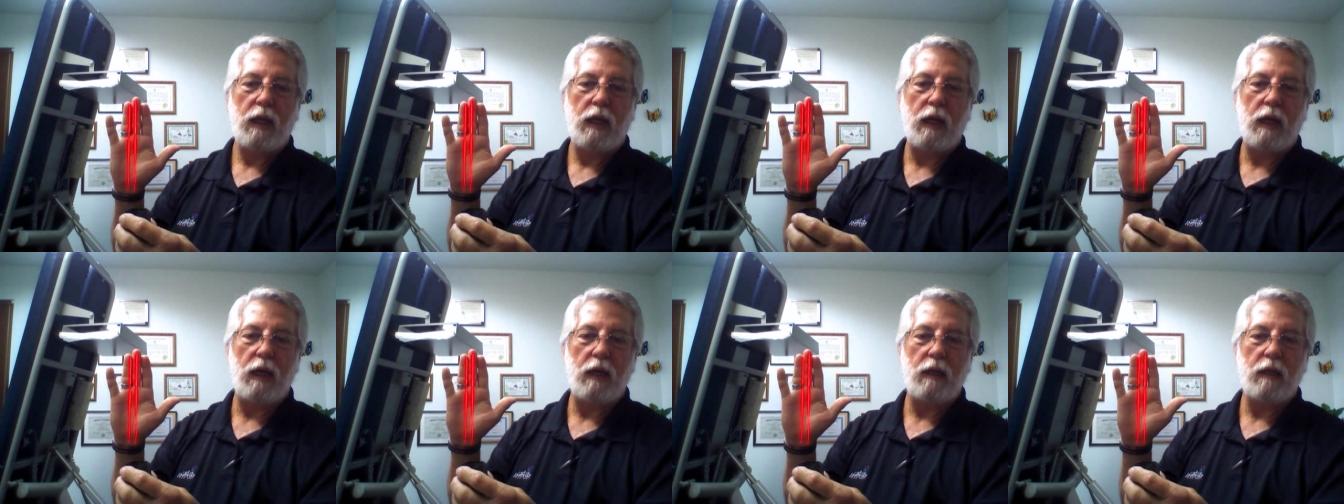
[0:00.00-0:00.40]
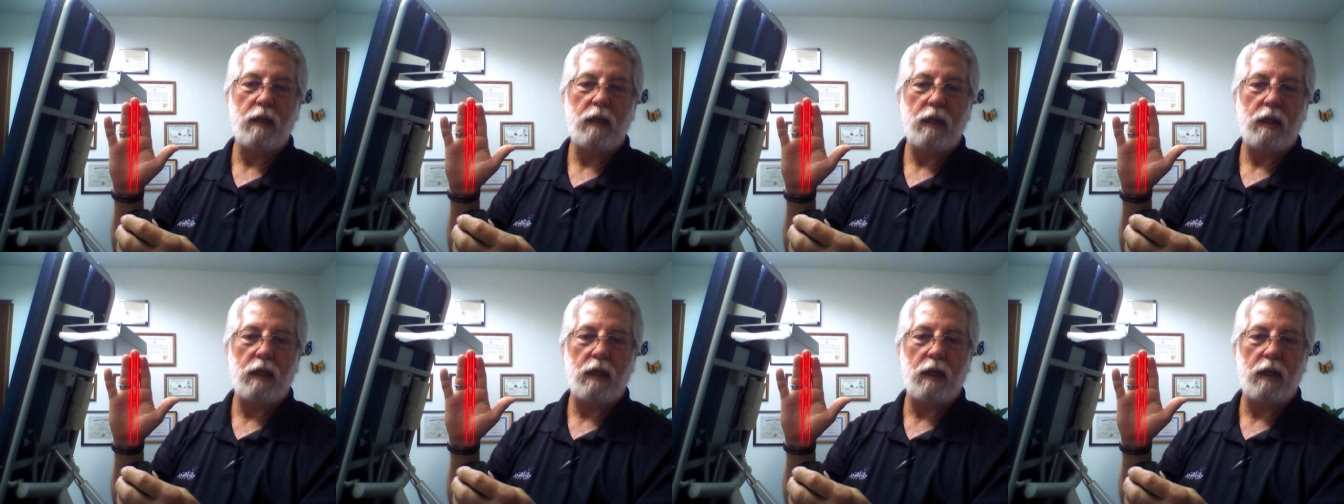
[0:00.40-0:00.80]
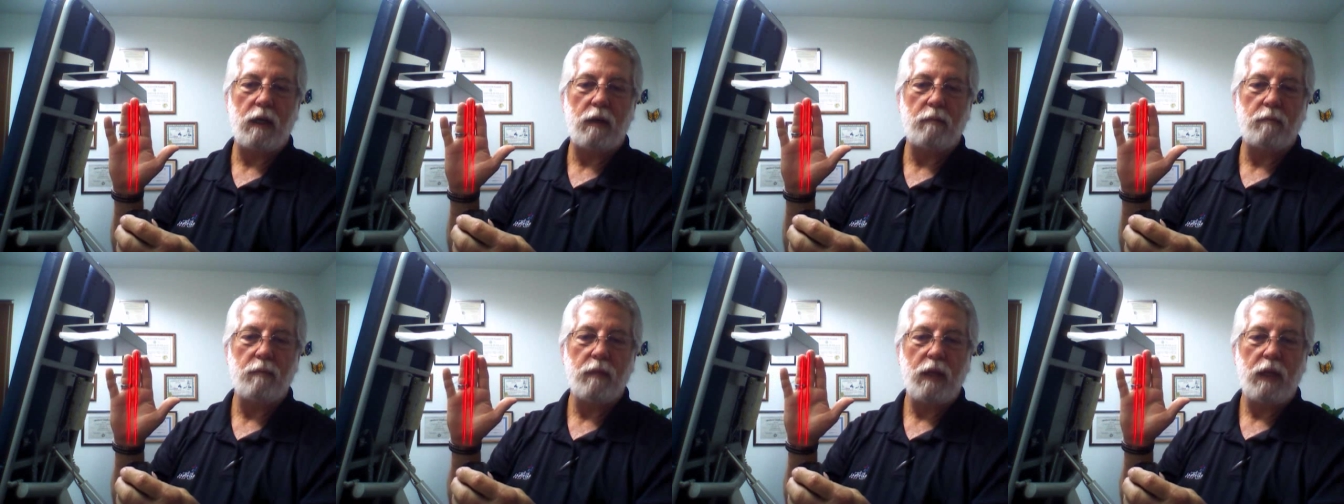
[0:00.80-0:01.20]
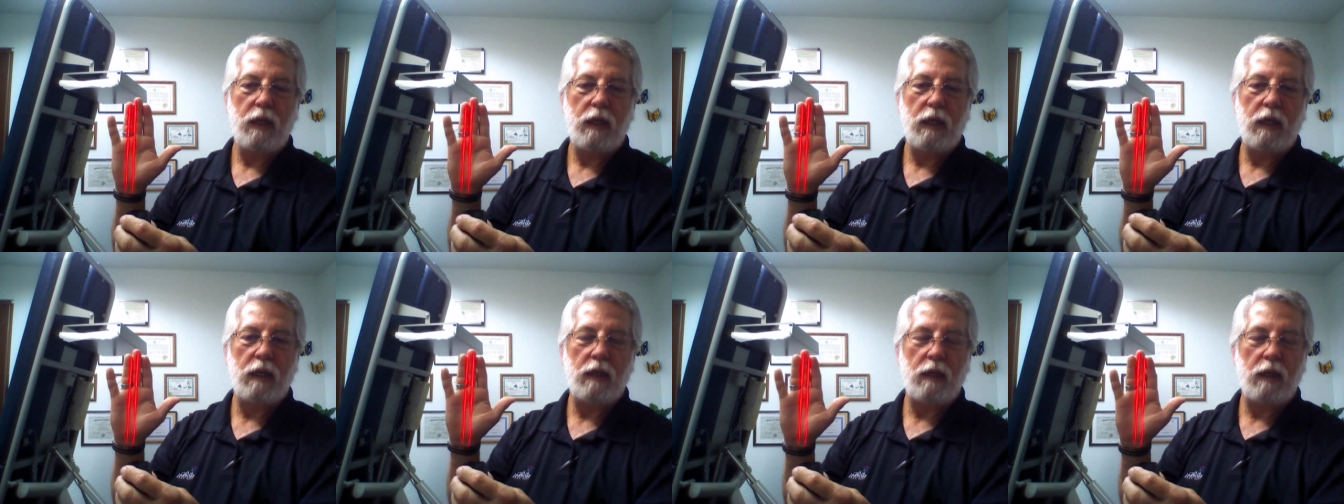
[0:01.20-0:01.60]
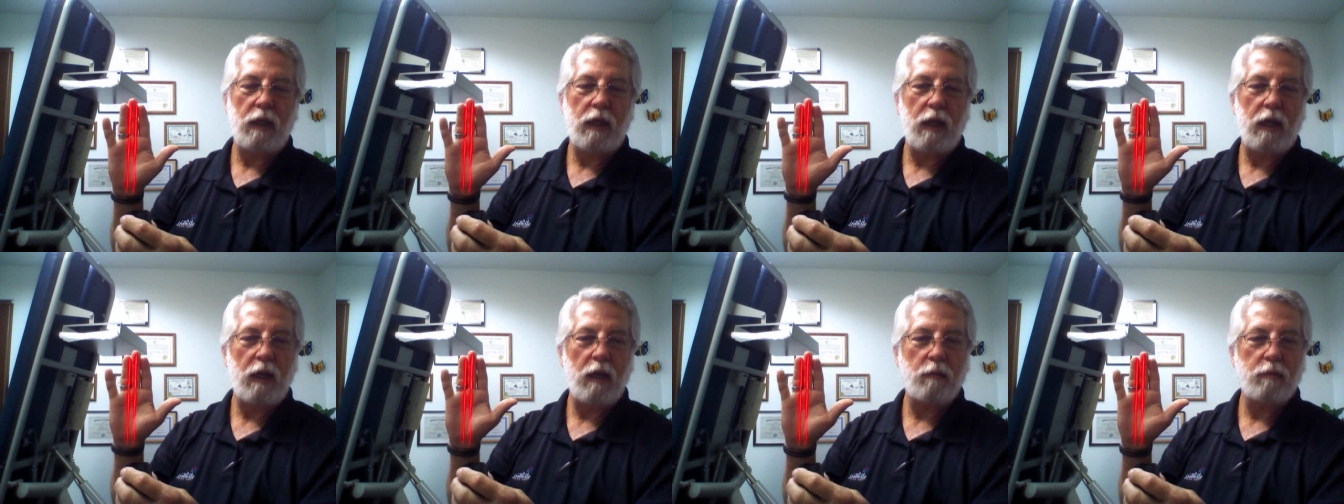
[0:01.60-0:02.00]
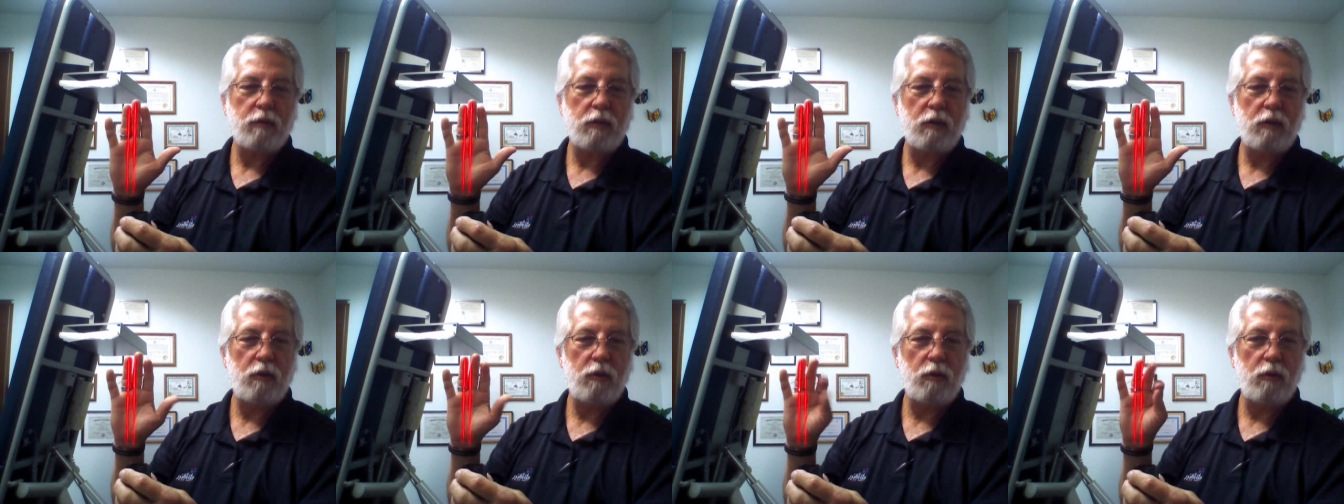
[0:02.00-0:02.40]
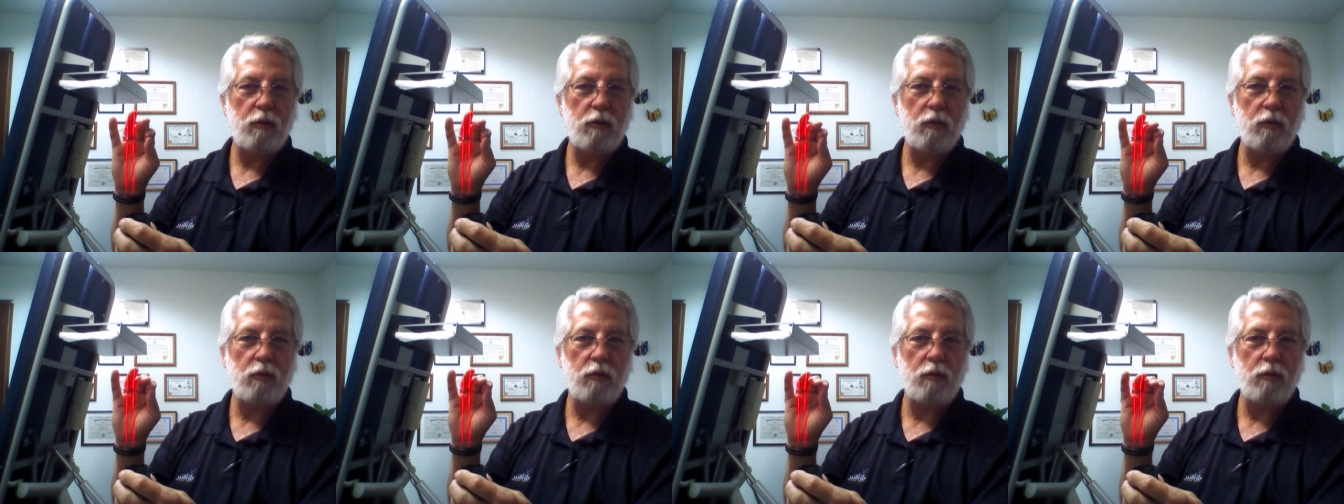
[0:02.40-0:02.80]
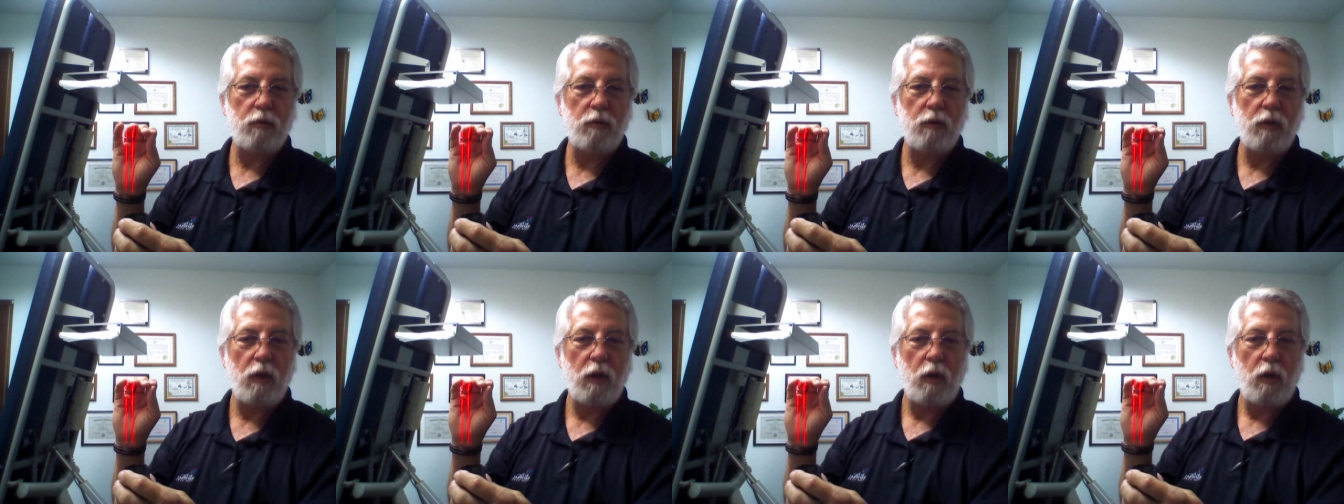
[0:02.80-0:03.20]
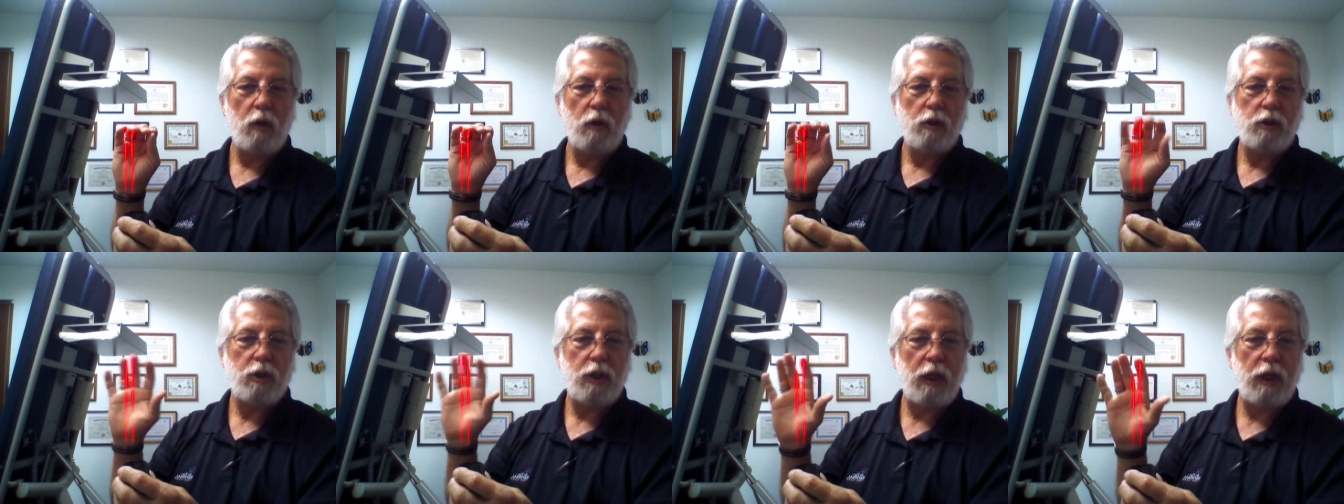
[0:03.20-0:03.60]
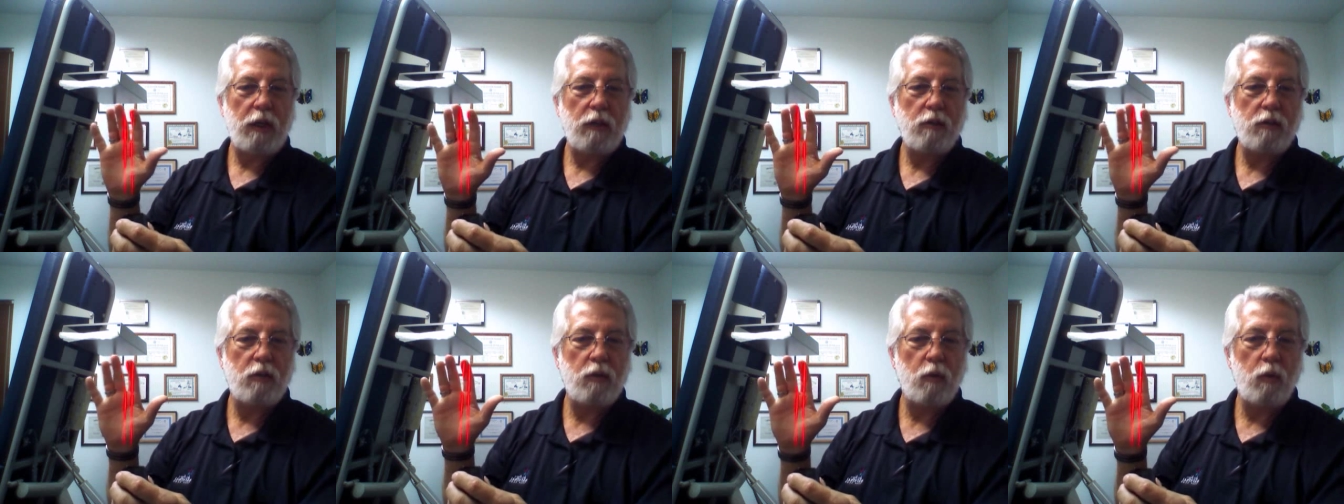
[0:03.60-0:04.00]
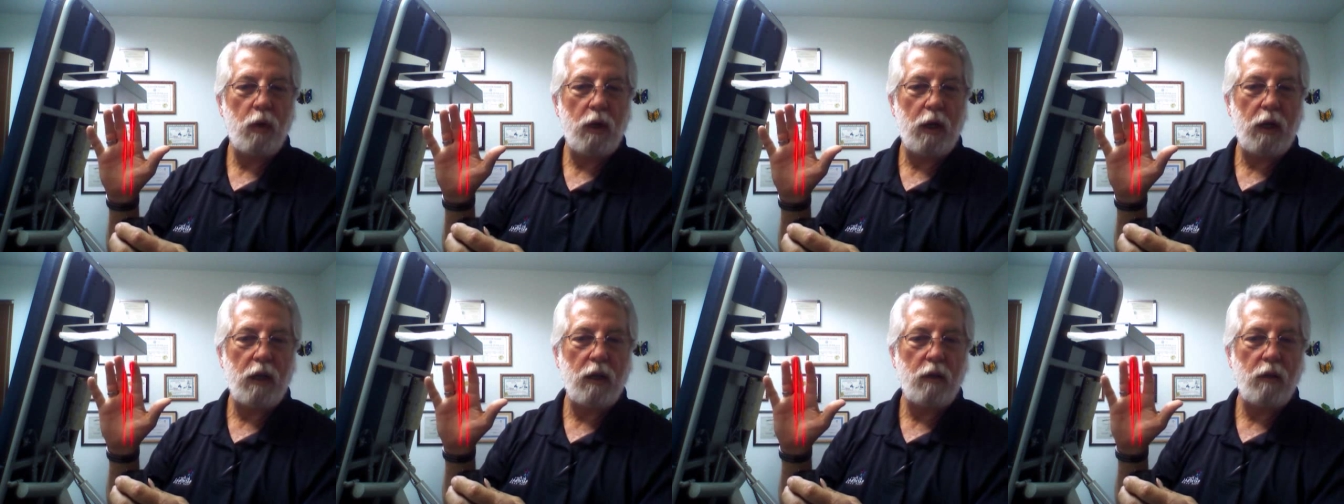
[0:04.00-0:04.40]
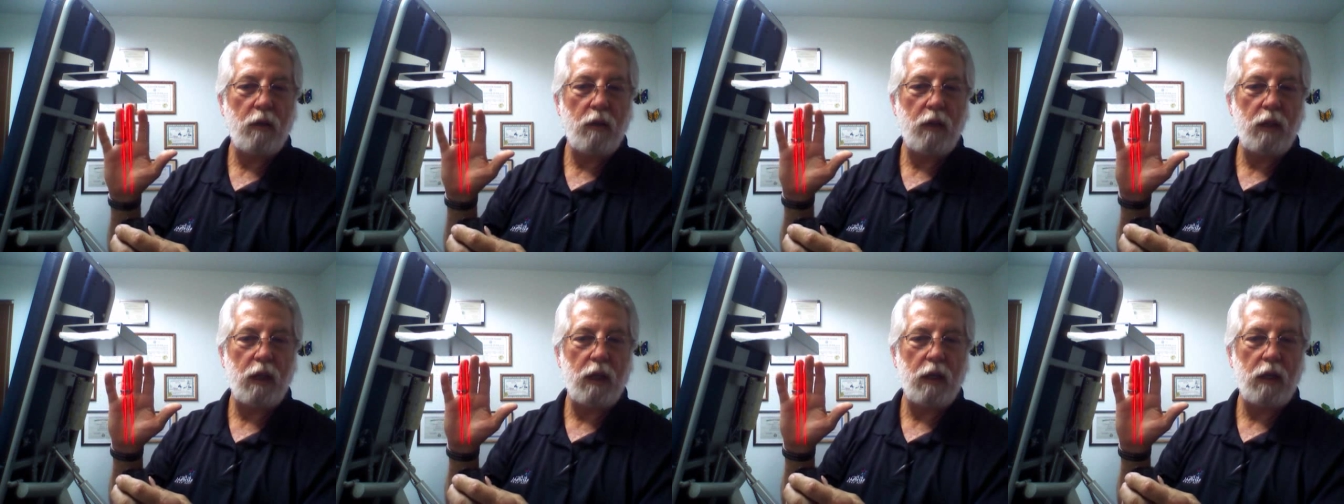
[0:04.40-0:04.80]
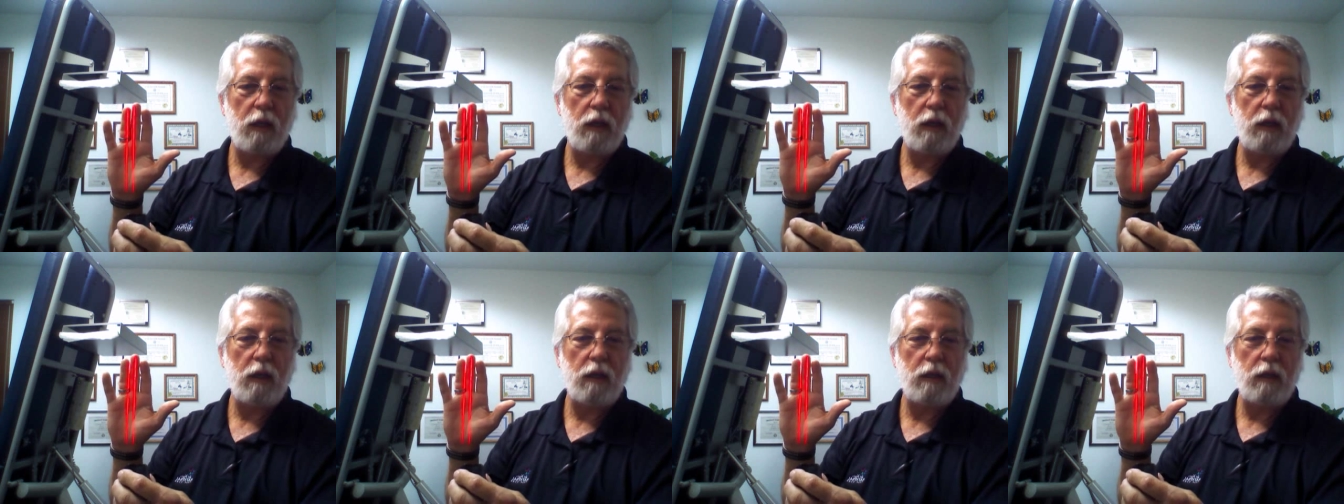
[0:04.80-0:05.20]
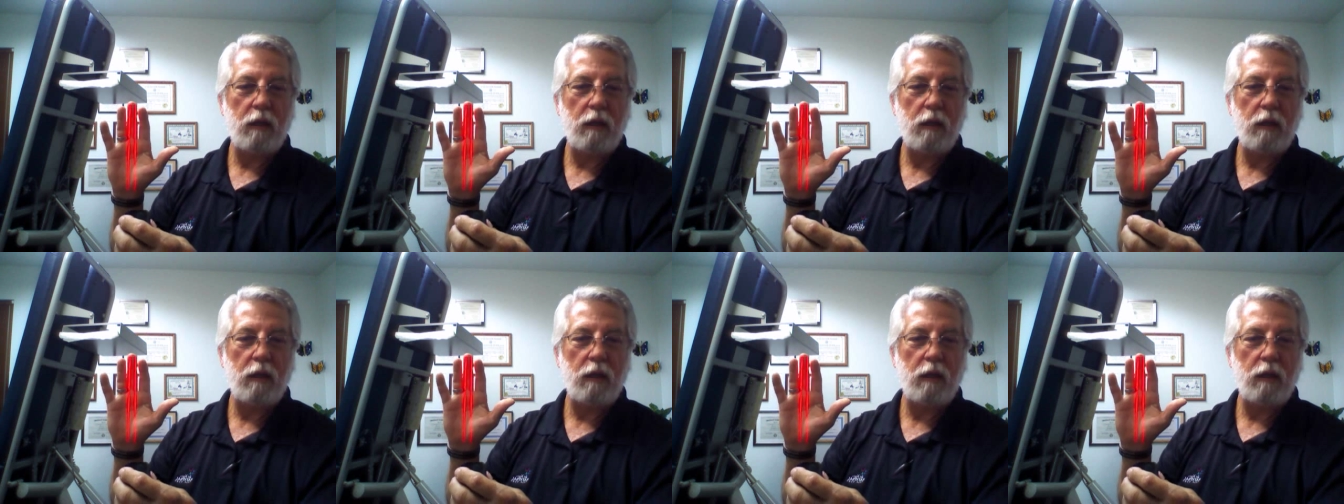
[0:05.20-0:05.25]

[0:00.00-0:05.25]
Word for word: And uh, it helps to change the way the,